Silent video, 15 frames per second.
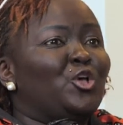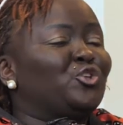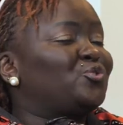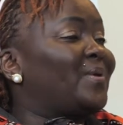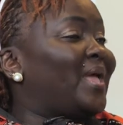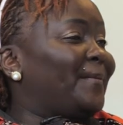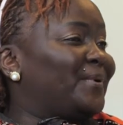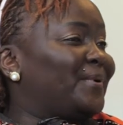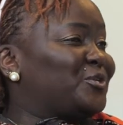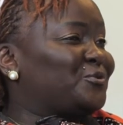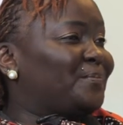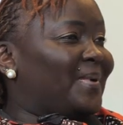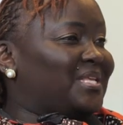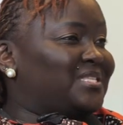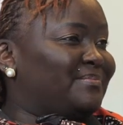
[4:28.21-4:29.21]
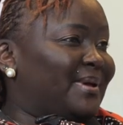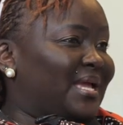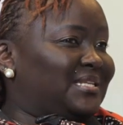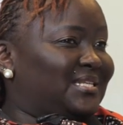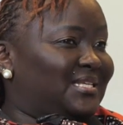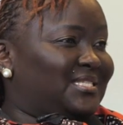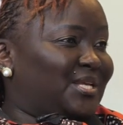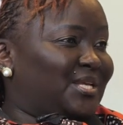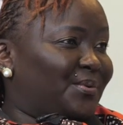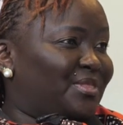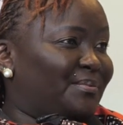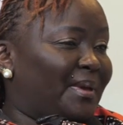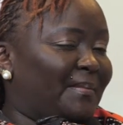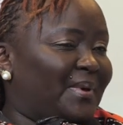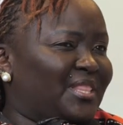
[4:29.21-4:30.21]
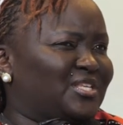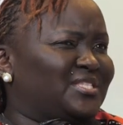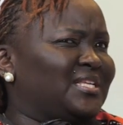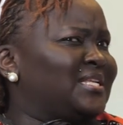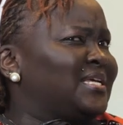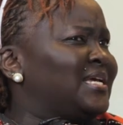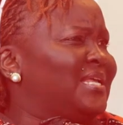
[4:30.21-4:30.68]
So we happened to pass by Daystar with my mother. I said,